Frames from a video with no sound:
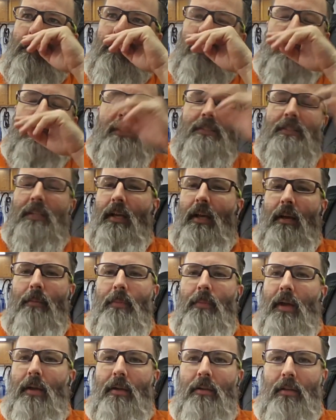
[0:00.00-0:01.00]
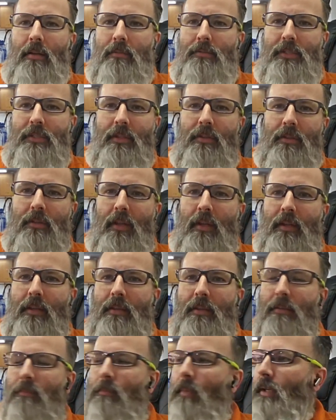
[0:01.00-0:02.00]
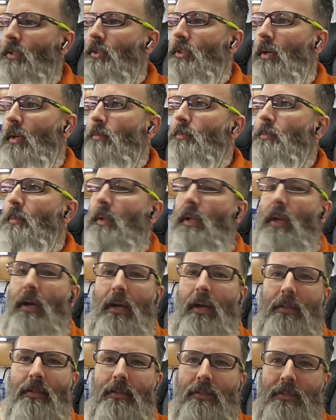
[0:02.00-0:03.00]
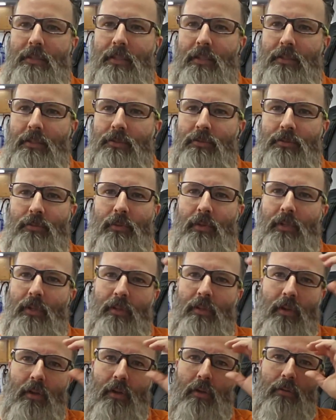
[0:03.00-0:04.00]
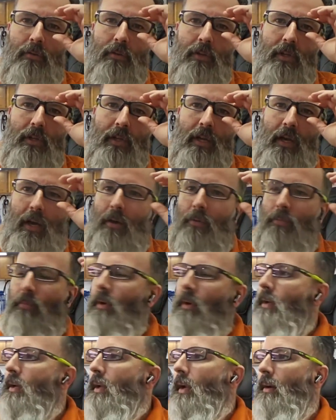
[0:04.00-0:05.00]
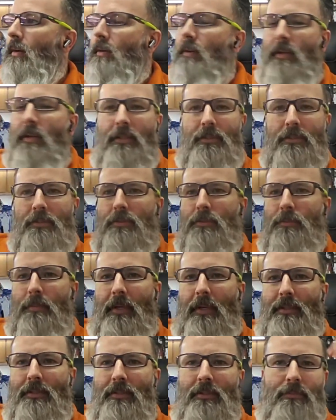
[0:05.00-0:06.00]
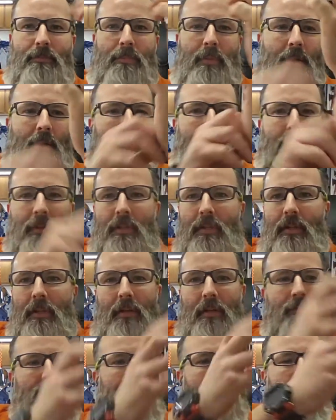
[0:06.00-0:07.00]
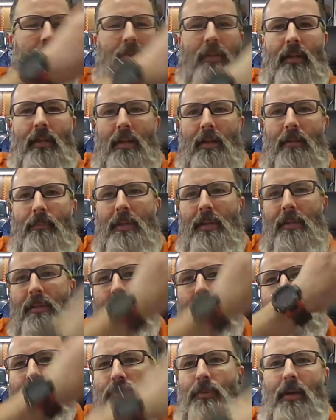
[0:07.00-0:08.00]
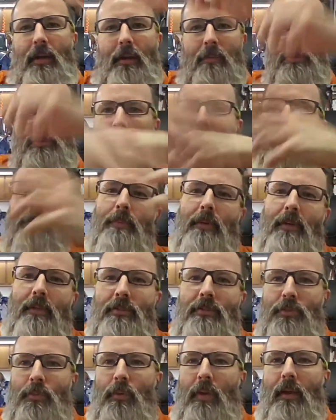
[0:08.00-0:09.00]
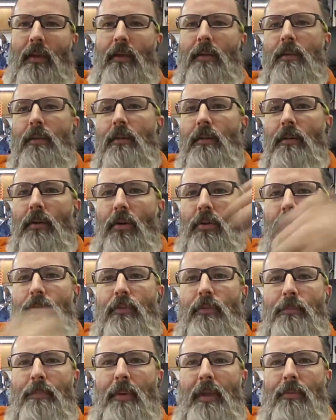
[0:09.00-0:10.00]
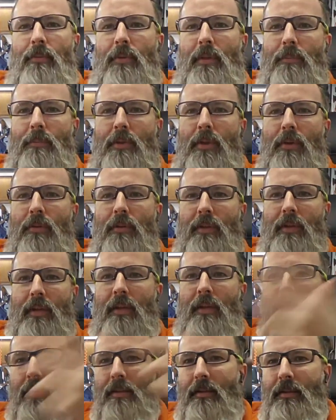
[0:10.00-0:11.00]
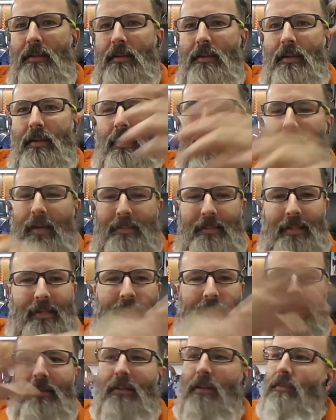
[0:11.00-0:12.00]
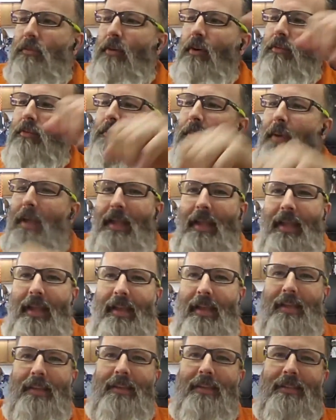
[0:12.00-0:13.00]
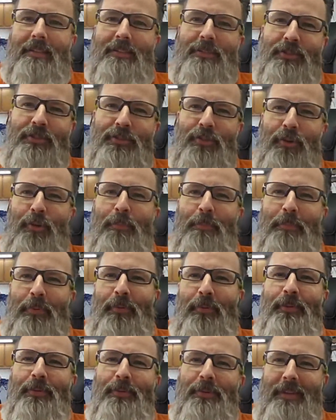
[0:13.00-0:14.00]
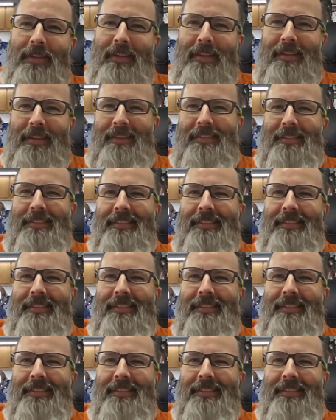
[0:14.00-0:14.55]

Because I'm not gloves either. Like my shop's pretty hot. The ceilings are really low. I'll run air conditioners, but I'll put the gloves on, and I mean the sweat. I'm dripping the sweat all over the paint while I'm coating it, and I take the glove off, and my hand is so pruny,